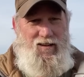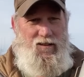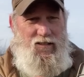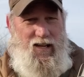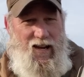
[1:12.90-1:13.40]

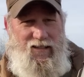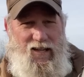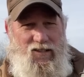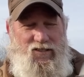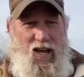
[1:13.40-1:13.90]
This
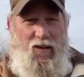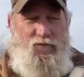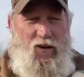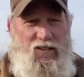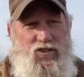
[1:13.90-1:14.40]
canteen set
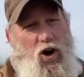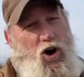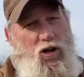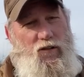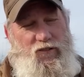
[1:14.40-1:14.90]
fits
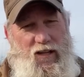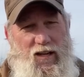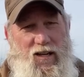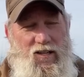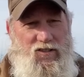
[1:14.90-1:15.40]
all of
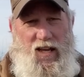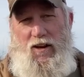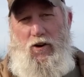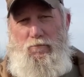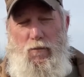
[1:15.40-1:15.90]
the
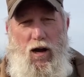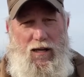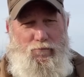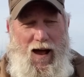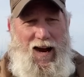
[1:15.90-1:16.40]
standard
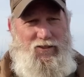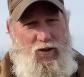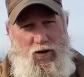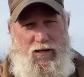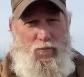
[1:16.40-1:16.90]
MOLLE bags that
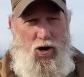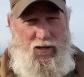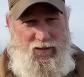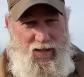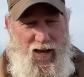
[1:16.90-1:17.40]
are on the
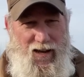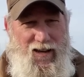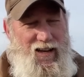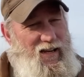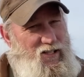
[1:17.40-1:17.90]
market today.
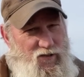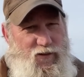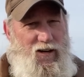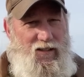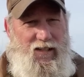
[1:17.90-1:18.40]
It is a
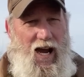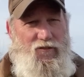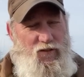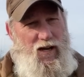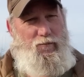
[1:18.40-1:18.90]
fairly tight
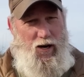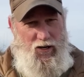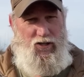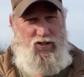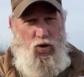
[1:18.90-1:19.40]
fit, but it
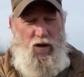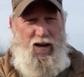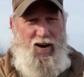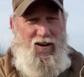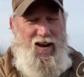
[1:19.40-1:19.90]
does go in
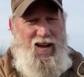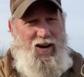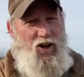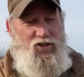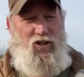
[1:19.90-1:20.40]
there. And
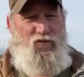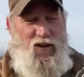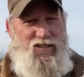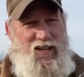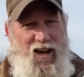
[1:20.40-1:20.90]
it also
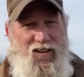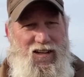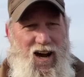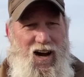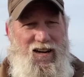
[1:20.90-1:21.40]
fits the
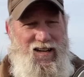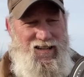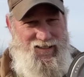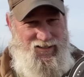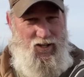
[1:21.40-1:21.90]
Helikon
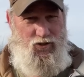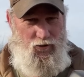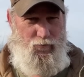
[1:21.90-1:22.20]
Essentials